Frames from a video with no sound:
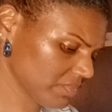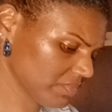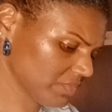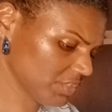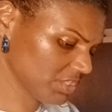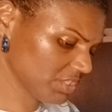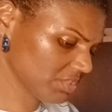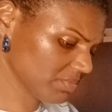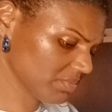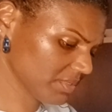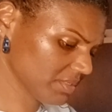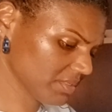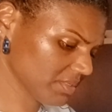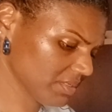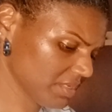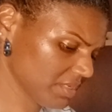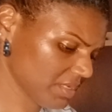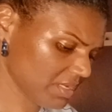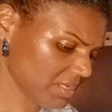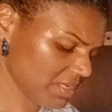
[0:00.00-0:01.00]
Judgment.
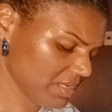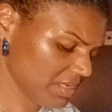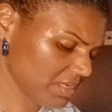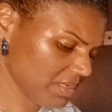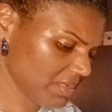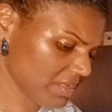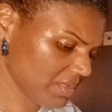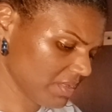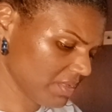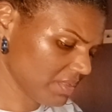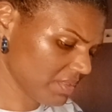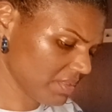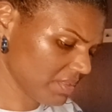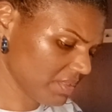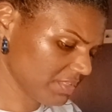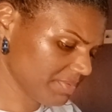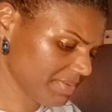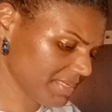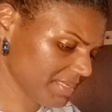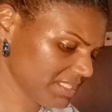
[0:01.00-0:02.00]

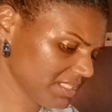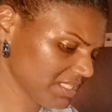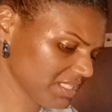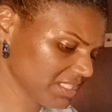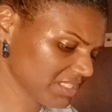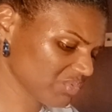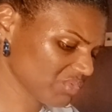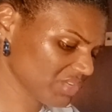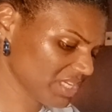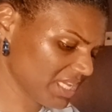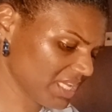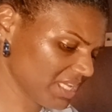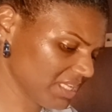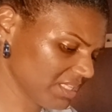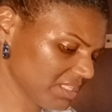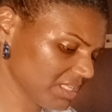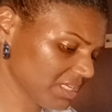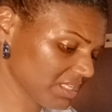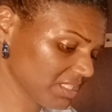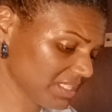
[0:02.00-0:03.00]
This person doesn't want to hit
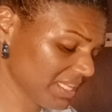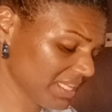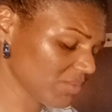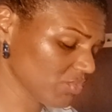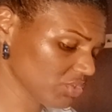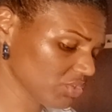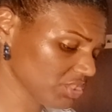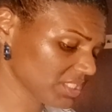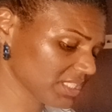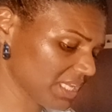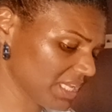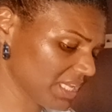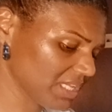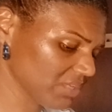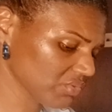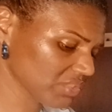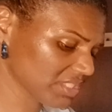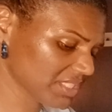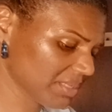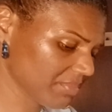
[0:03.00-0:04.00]
that. They want to
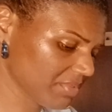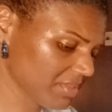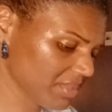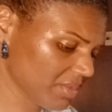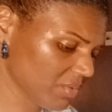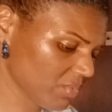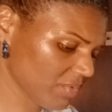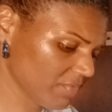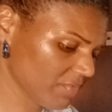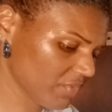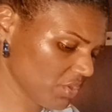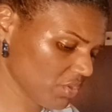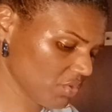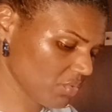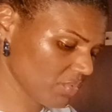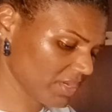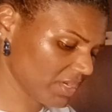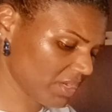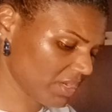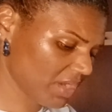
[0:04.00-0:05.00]
heal something with
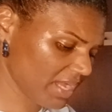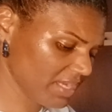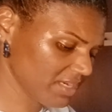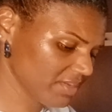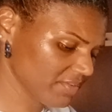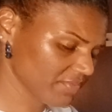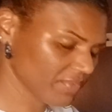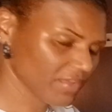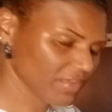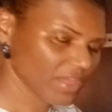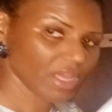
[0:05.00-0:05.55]
you and kind of